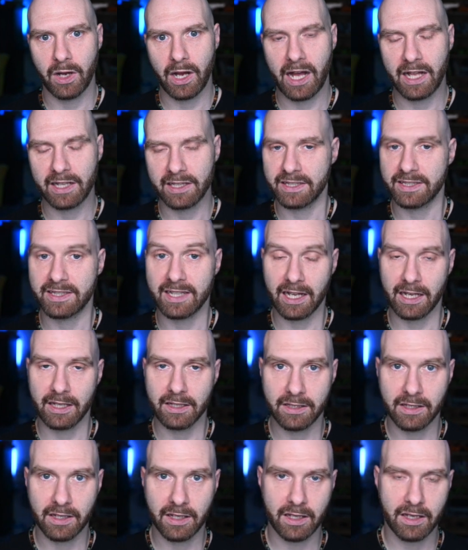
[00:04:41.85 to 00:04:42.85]
Otherside
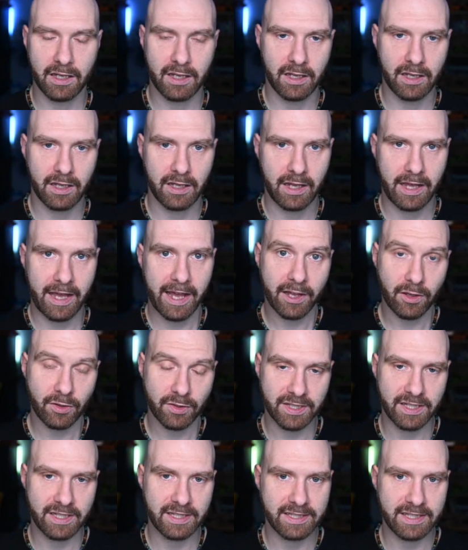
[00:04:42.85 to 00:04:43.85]

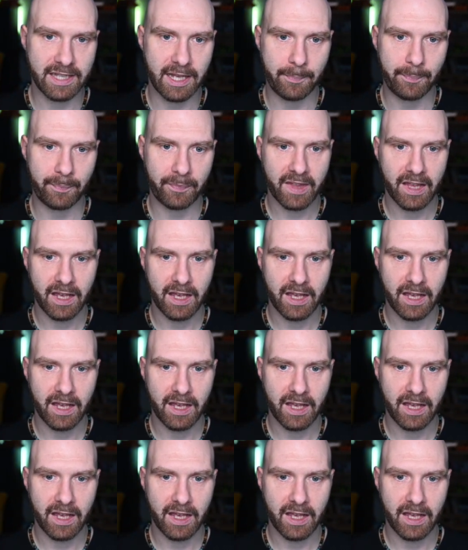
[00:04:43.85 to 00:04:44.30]
ecosystem.